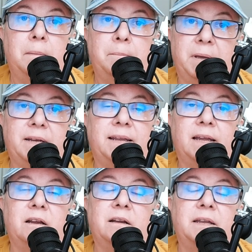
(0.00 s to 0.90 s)

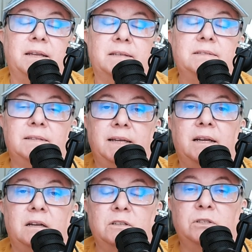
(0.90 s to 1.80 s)
Medicare is
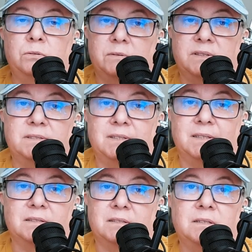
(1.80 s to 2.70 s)
there to
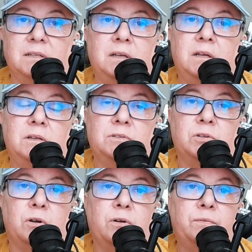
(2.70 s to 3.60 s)
assist.
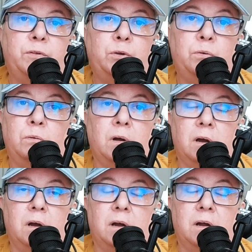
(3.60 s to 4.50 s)
So if you
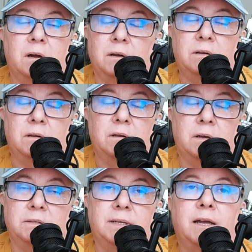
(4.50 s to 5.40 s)
are
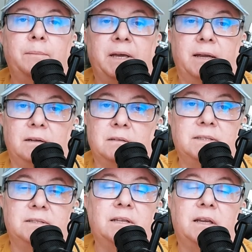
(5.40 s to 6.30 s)
a diabetic,
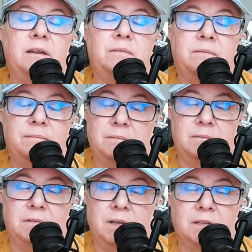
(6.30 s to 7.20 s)
let's say
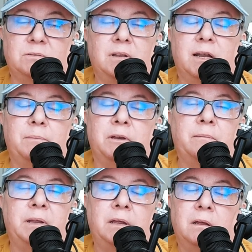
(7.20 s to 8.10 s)
that's what happened to
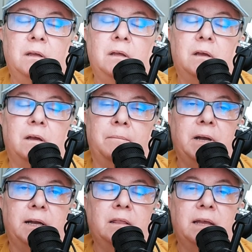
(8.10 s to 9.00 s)
me.
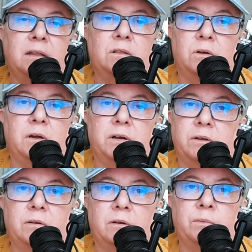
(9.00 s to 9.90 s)
My landlord
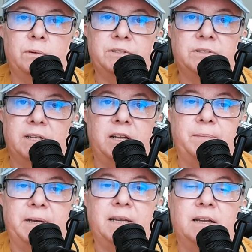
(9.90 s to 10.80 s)
was
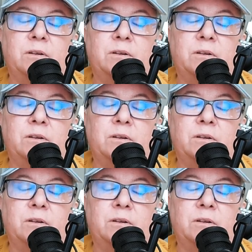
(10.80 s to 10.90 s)
diabetic.